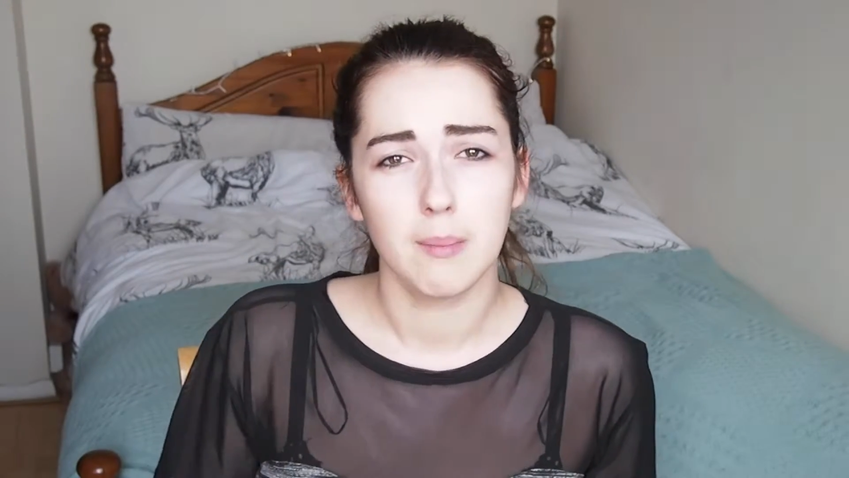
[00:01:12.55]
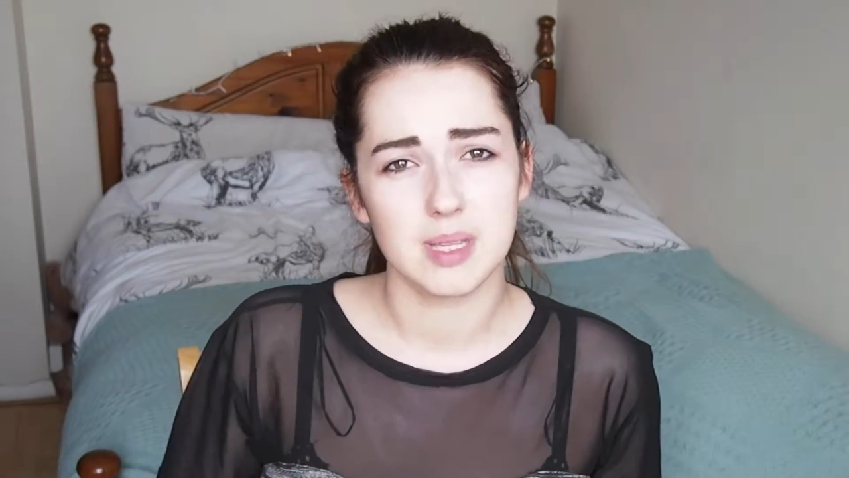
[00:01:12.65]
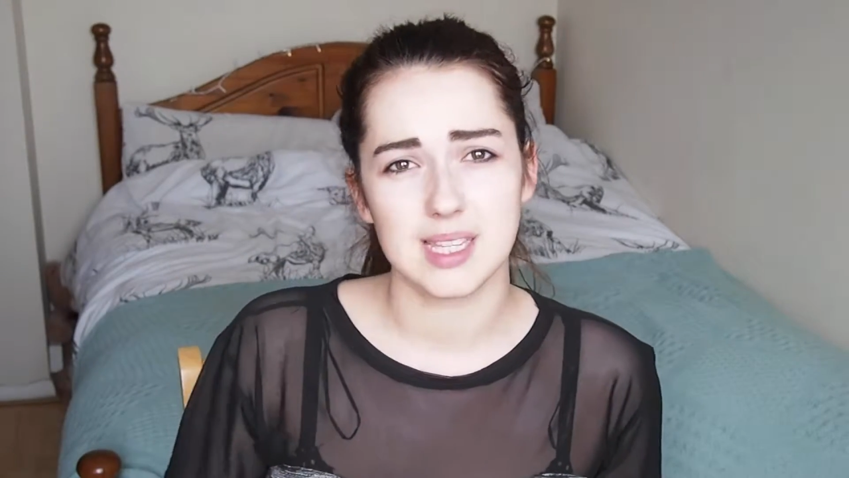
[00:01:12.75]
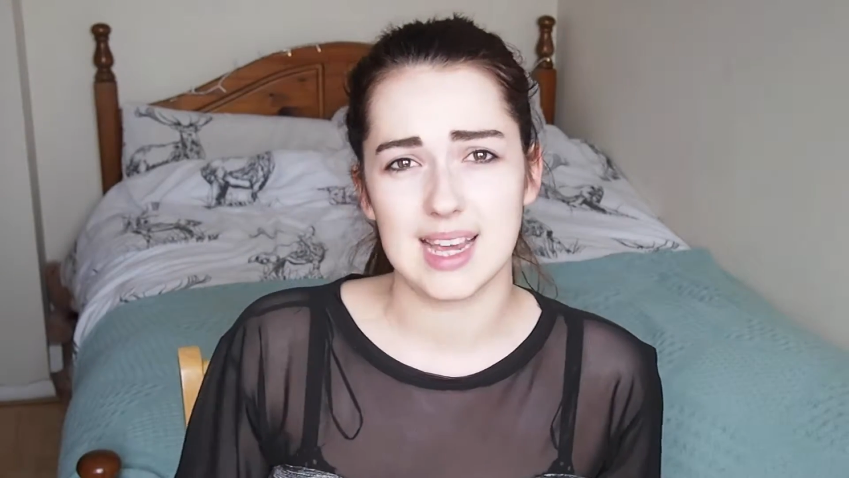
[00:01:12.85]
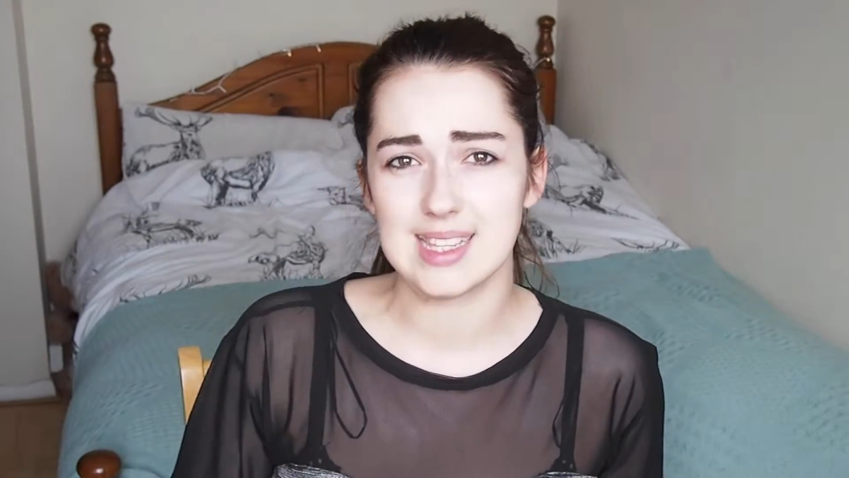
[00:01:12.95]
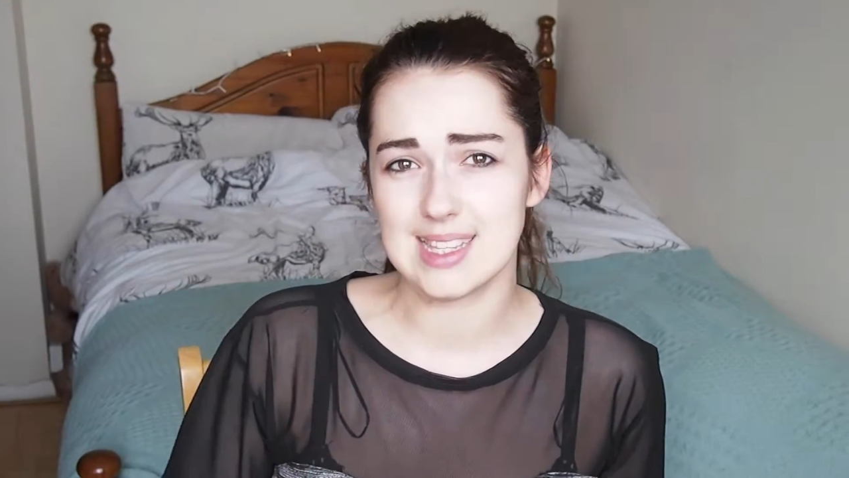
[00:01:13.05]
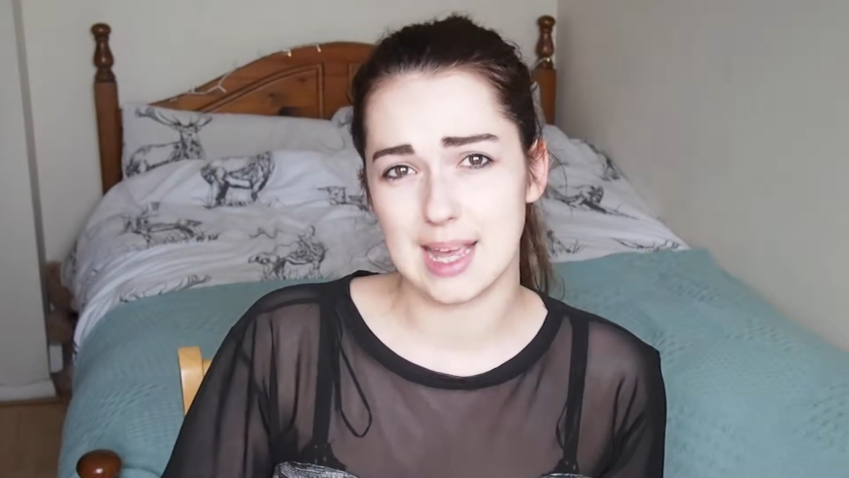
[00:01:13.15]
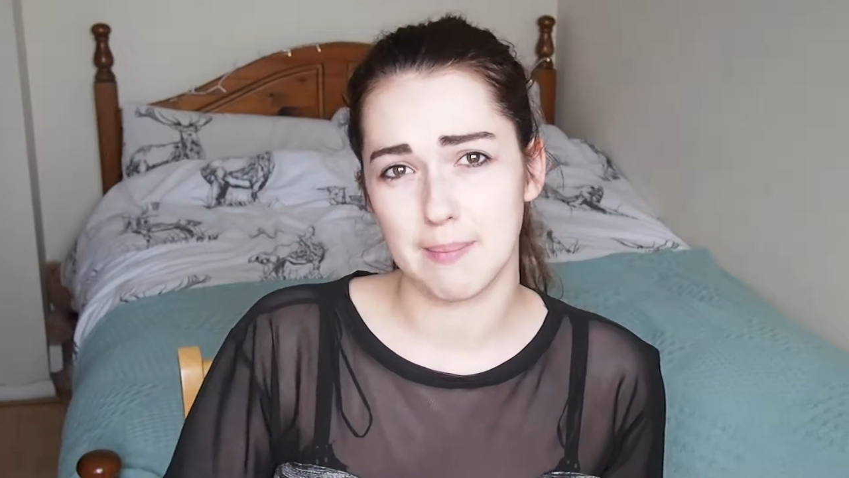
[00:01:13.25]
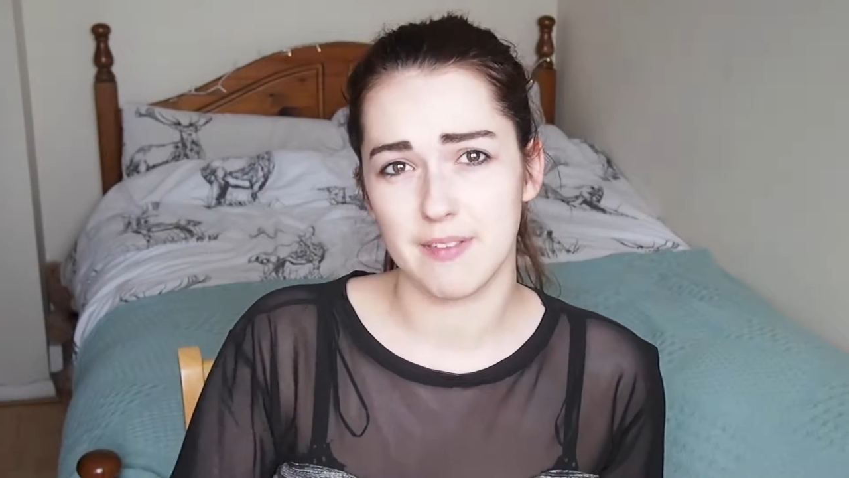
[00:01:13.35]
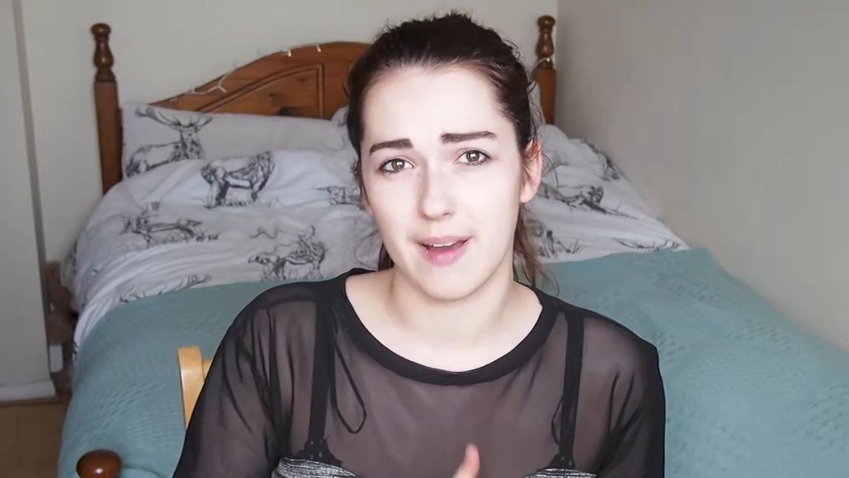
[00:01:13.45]
but Stacey's
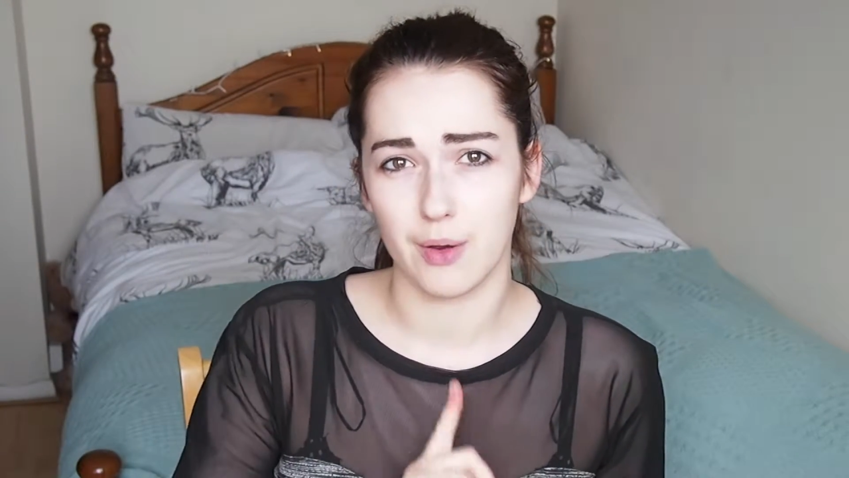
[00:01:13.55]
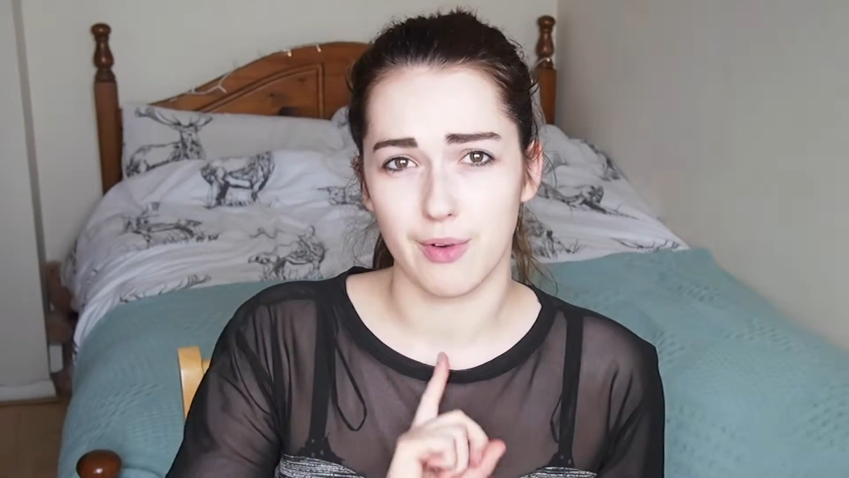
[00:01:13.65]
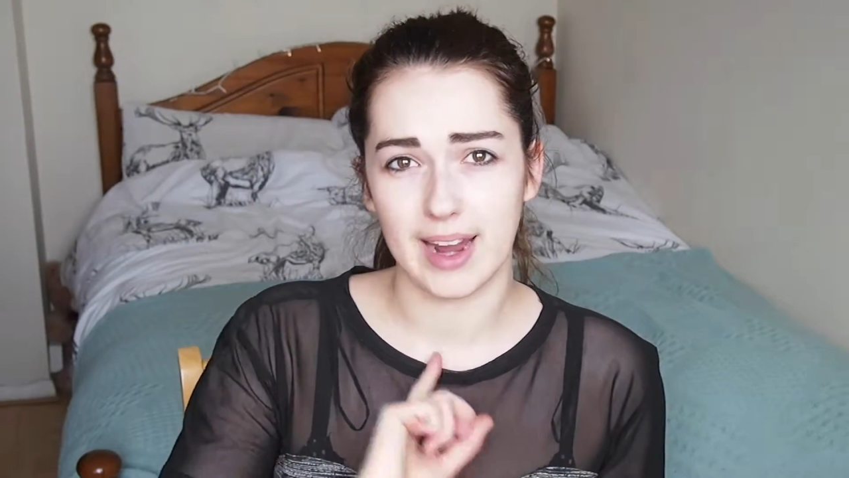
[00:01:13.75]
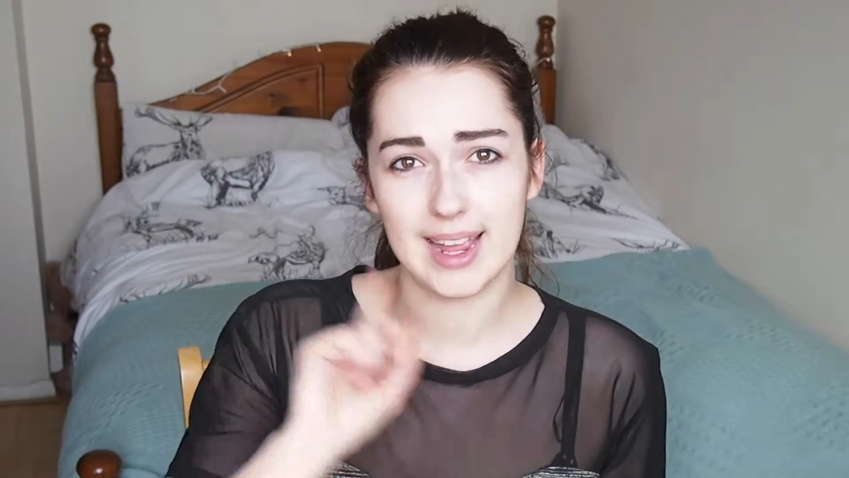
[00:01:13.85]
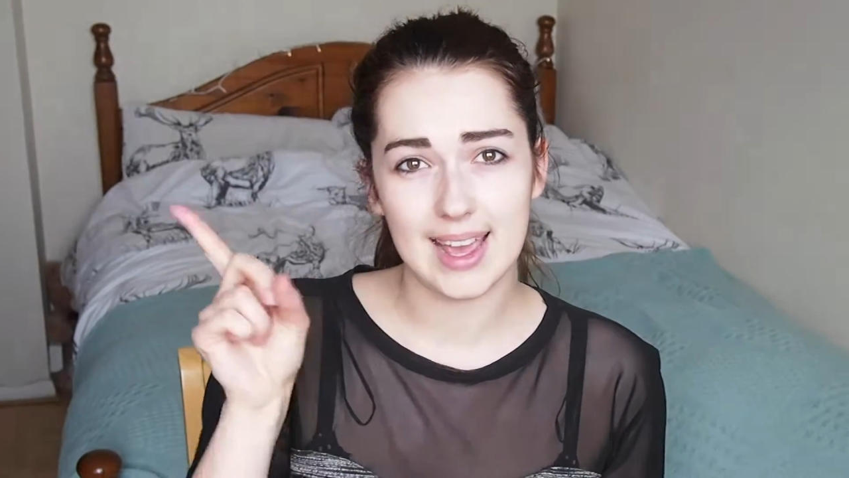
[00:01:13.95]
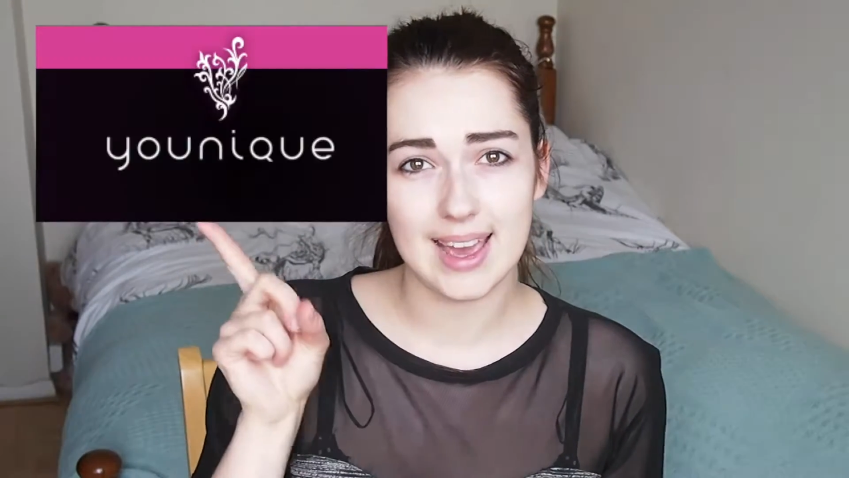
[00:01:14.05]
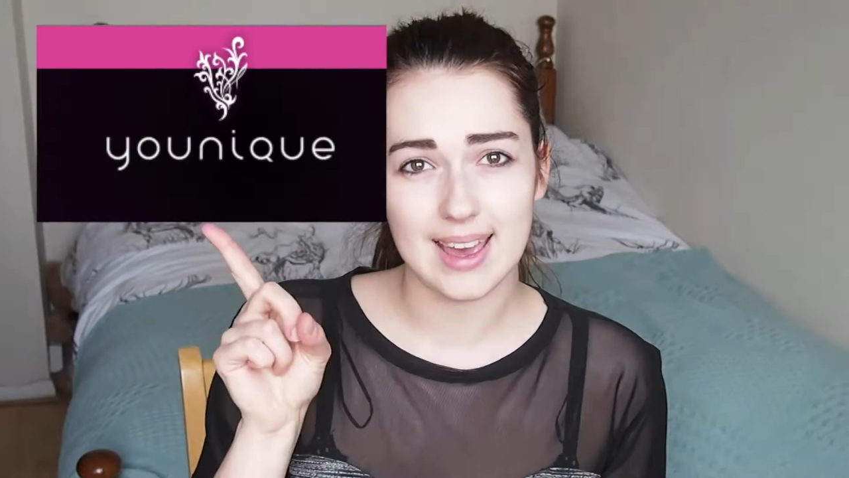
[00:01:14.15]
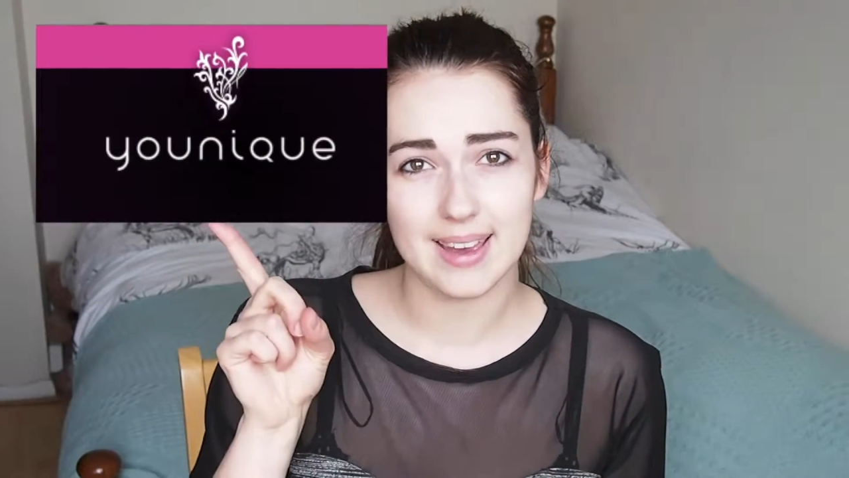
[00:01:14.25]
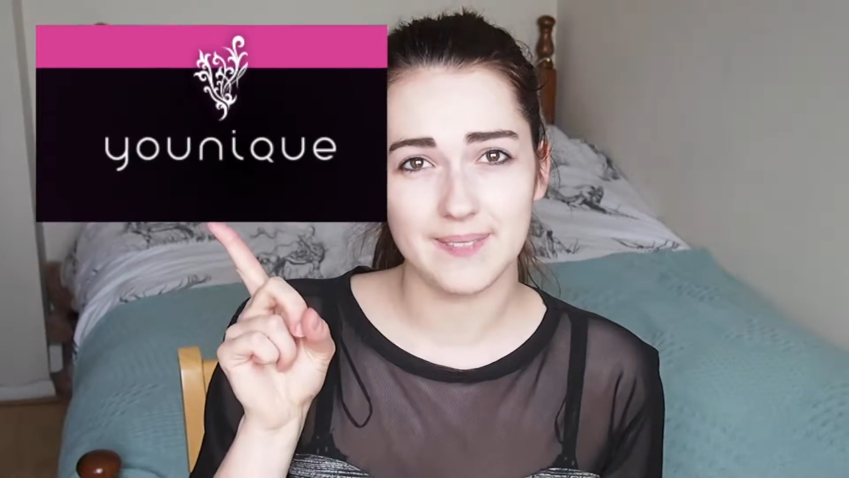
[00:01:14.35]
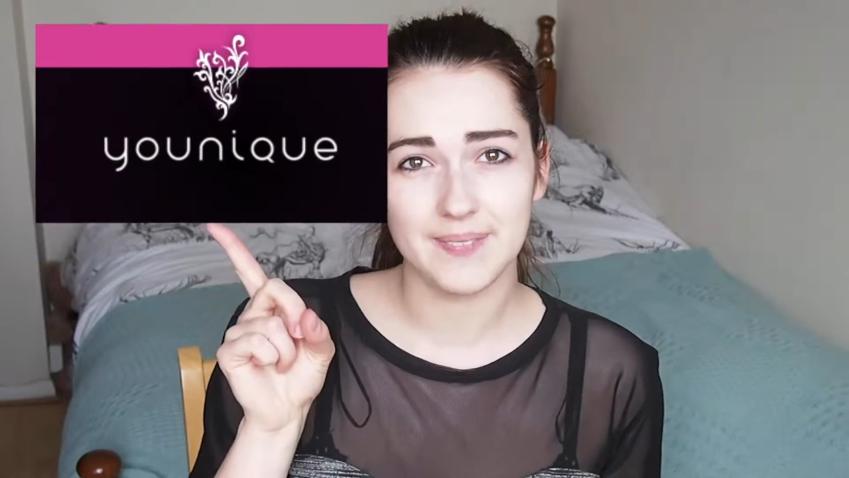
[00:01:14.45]
can be found right here.